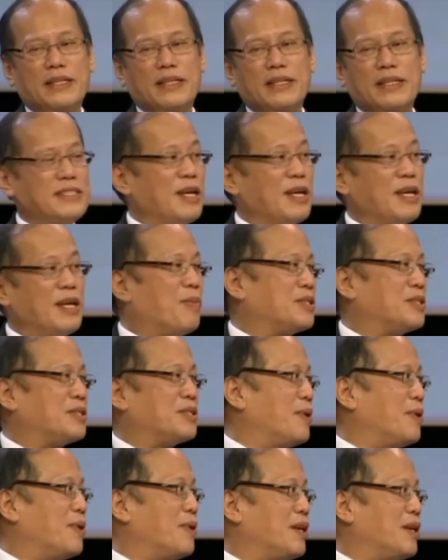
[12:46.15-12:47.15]
distinct
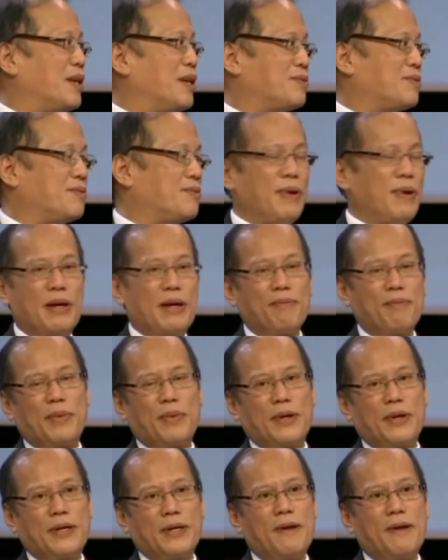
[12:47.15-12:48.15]
possibility of being
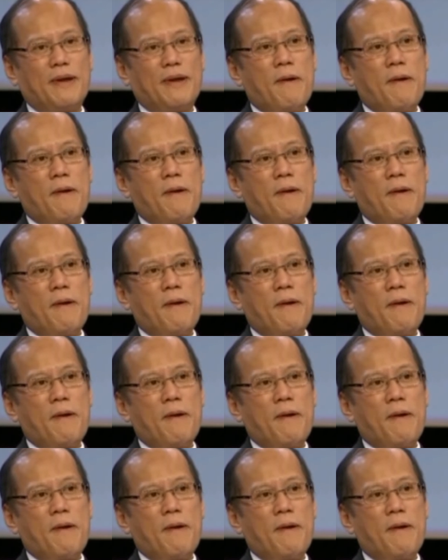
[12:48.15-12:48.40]
employed.